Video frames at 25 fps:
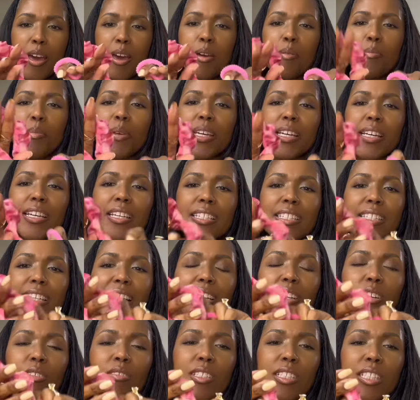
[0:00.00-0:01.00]
because I
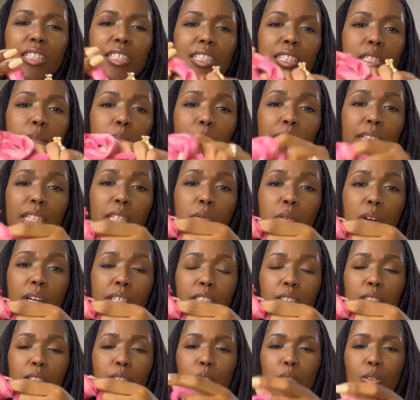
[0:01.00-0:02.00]
know this is typically what you
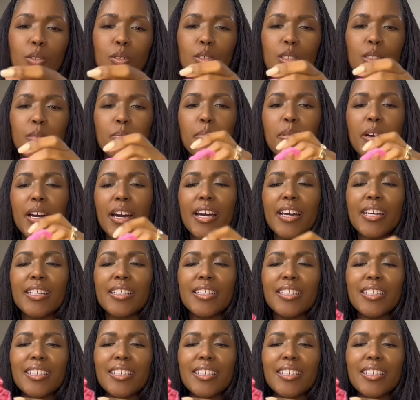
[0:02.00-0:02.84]
use, but